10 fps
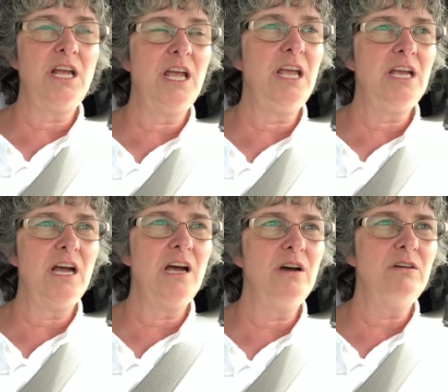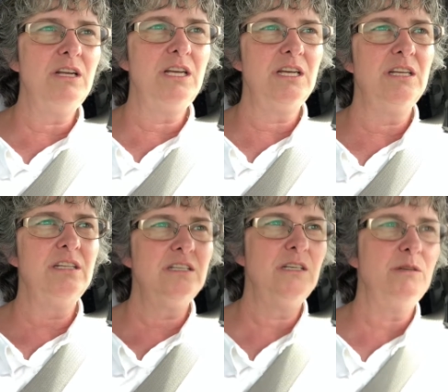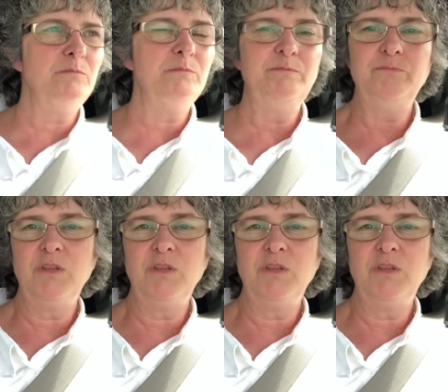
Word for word: hang out and, um,